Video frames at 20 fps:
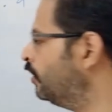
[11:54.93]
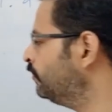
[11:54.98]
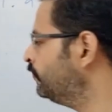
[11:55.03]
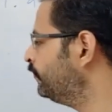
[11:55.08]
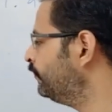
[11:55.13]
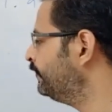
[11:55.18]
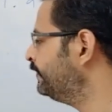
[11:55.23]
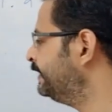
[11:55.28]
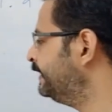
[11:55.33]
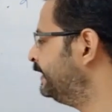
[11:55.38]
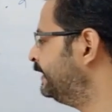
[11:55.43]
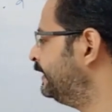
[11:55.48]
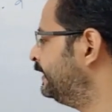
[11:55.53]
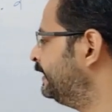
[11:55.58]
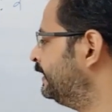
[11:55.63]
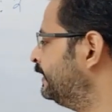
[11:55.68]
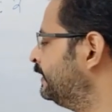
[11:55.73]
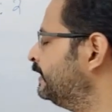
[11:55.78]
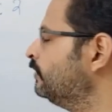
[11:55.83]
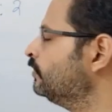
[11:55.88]
of
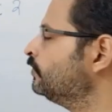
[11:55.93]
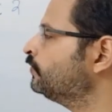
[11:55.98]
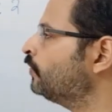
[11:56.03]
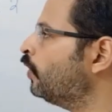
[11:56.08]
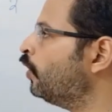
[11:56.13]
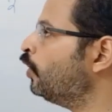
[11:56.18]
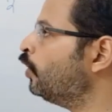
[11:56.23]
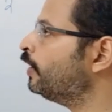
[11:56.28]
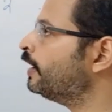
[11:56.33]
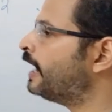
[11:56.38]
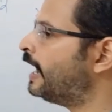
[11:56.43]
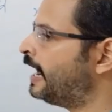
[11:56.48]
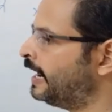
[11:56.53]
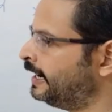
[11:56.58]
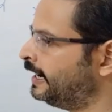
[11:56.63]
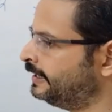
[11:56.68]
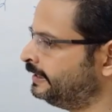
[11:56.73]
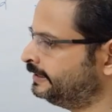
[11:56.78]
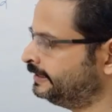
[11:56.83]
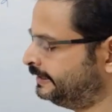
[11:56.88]
4
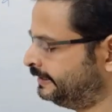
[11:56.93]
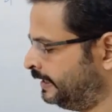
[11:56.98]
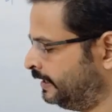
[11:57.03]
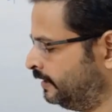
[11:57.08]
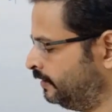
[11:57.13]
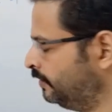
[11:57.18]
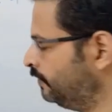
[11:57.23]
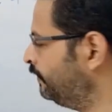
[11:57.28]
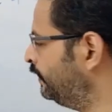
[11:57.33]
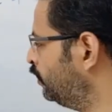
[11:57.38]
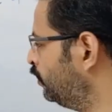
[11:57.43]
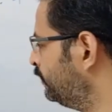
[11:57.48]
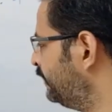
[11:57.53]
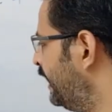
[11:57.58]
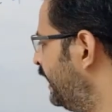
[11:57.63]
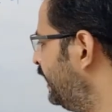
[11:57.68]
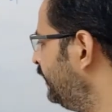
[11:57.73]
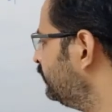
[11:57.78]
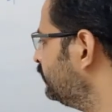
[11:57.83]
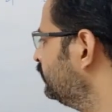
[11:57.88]
and 10. We know
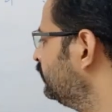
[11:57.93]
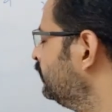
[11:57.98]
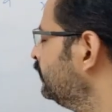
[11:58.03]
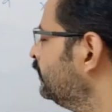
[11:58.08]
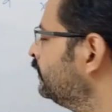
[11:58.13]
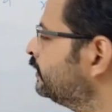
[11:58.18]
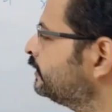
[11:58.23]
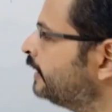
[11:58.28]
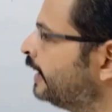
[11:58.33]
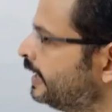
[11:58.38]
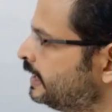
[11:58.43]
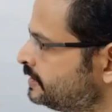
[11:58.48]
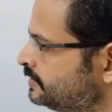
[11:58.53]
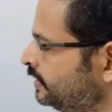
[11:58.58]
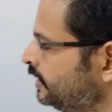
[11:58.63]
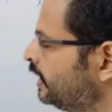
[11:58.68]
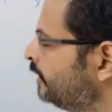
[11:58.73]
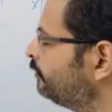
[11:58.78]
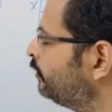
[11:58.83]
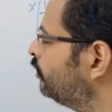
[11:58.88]
that the
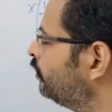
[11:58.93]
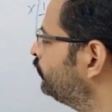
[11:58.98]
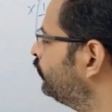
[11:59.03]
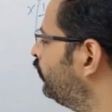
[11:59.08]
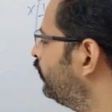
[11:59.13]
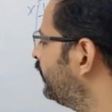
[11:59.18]
LCM of